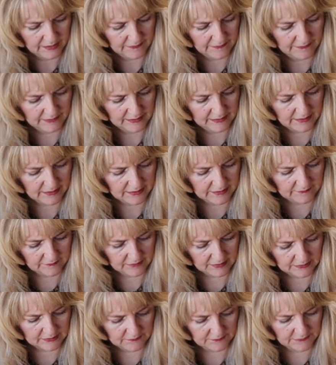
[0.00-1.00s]
And then I have
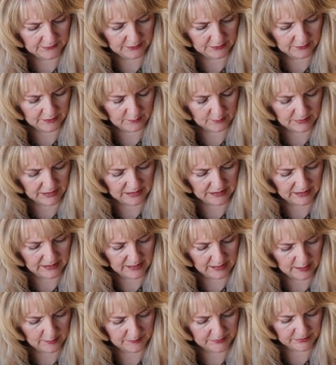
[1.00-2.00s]
got to figure out my
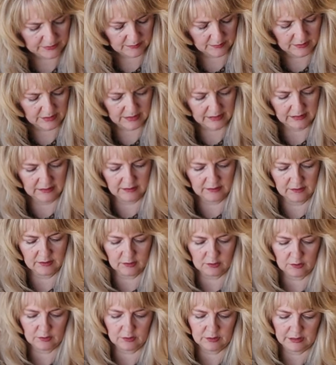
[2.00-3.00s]
nap so that I get
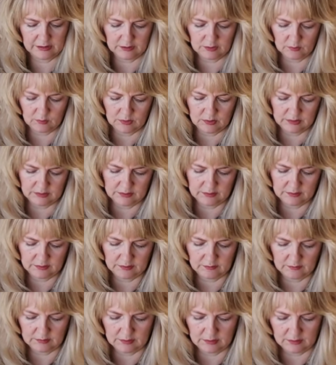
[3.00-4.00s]
the correct one
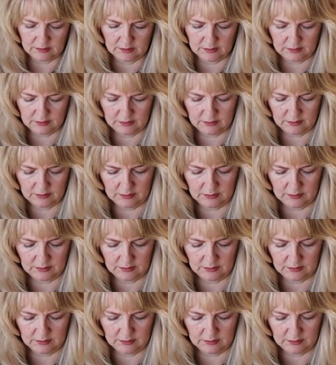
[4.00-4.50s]
sewn on.